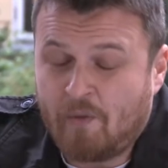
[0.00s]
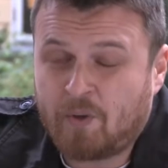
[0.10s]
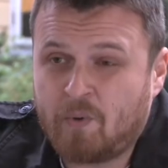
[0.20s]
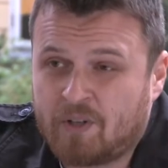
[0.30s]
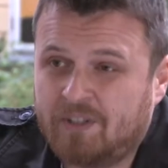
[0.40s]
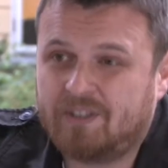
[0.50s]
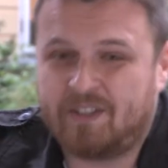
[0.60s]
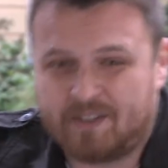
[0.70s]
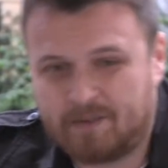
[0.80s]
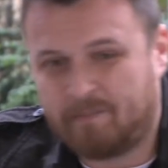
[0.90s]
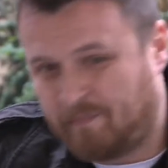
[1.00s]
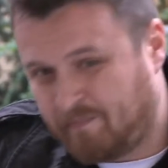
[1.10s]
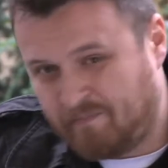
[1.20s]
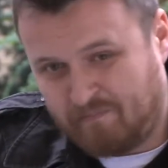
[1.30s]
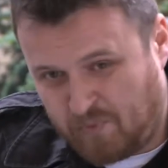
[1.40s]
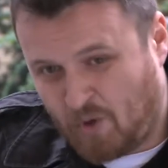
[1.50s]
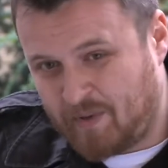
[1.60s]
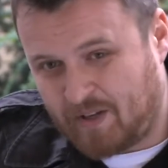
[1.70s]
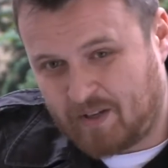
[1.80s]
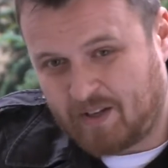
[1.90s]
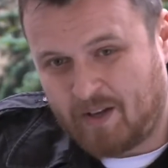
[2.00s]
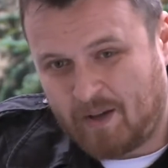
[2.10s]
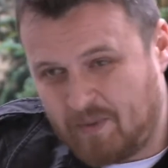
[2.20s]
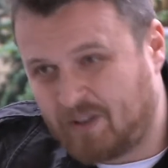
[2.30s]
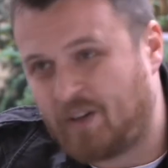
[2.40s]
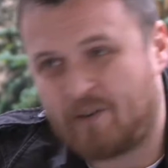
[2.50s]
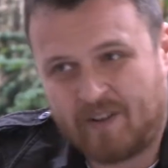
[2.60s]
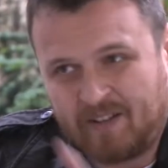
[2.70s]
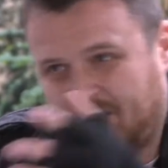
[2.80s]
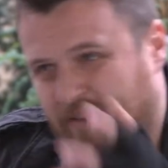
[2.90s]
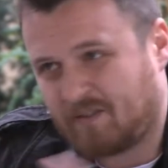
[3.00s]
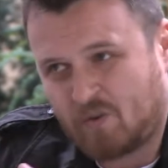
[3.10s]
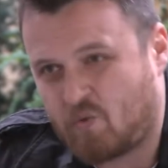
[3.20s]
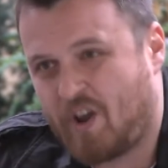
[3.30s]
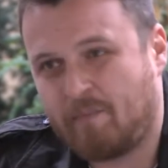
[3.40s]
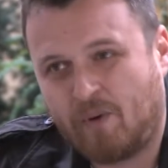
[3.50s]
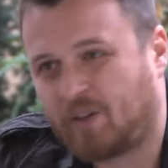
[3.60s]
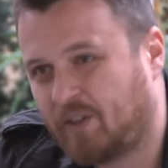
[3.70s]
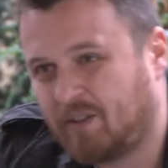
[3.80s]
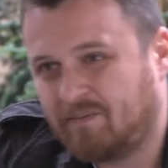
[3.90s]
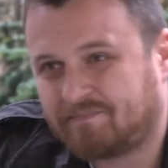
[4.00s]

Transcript: the world, this blooming Middle Earth and grey Mordor,